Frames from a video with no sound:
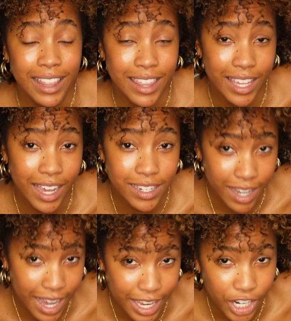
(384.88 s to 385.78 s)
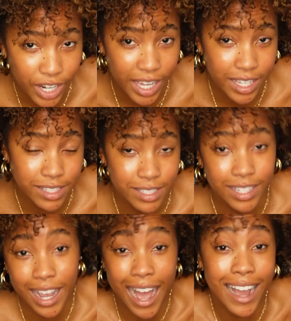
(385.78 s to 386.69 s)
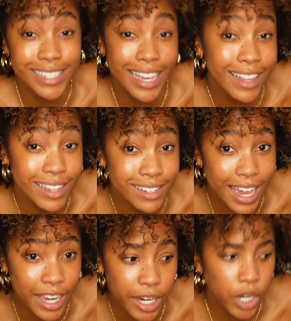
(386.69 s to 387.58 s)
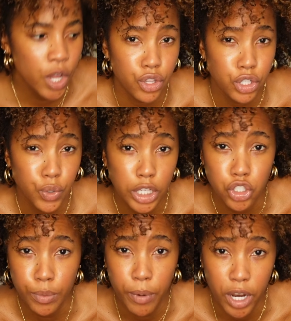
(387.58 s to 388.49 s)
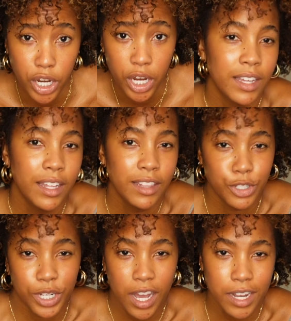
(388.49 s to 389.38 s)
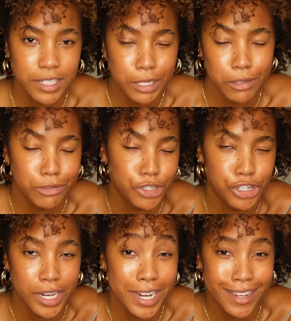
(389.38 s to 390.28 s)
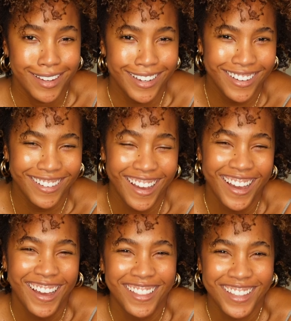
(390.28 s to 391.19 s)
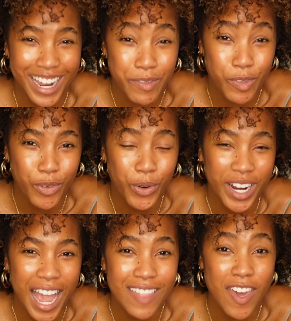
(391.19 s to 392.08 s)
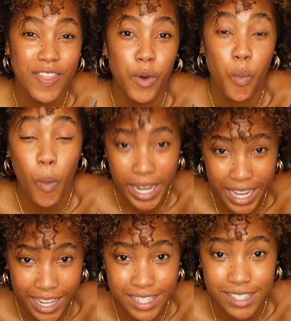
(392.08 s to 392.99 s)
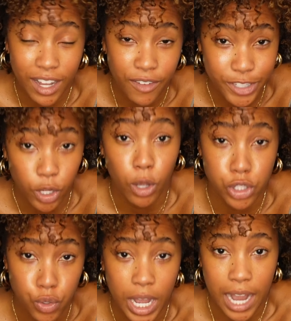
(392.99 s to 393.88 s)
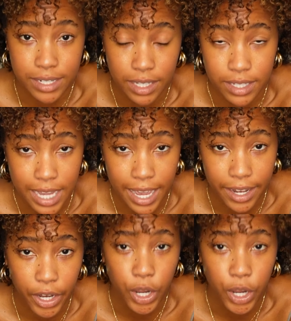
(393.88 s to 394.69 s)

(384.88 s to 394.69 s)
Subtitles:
the attire is cocktail attire. So they're doing a two-parter. There's a cocktail shindig the night before, and then the wedding itself is also cocktail attire.